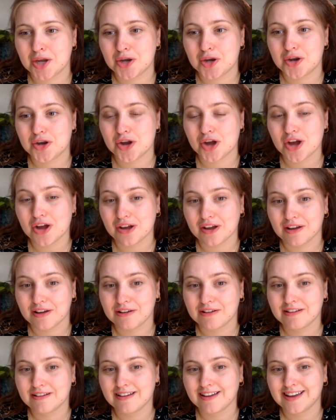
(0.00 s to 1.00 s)

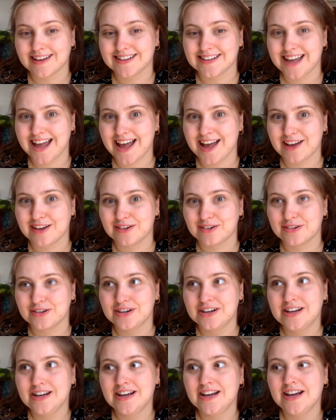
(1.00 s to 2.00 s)
No, and now
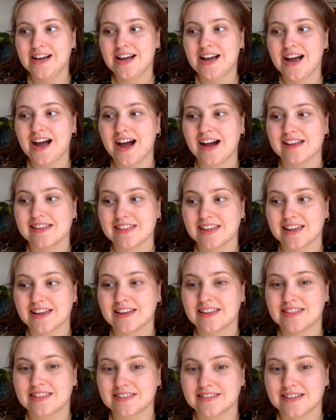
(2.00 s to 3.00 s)
I
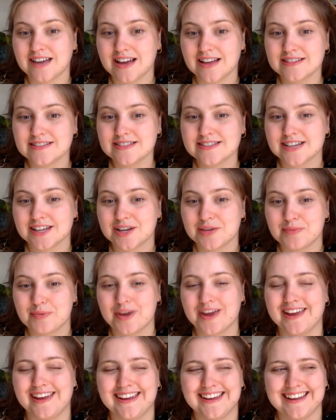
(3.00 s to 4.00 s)
think that's going to
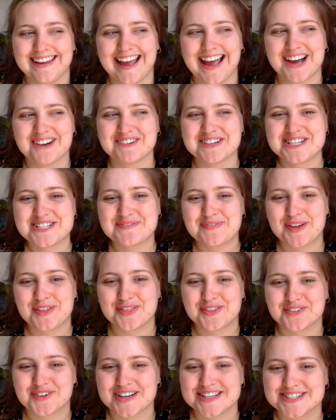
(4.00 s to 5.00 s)
be how I
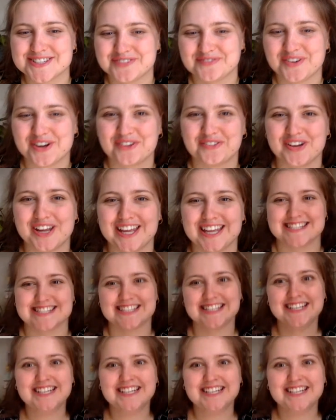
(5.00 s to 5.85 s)
spend the rest of my week.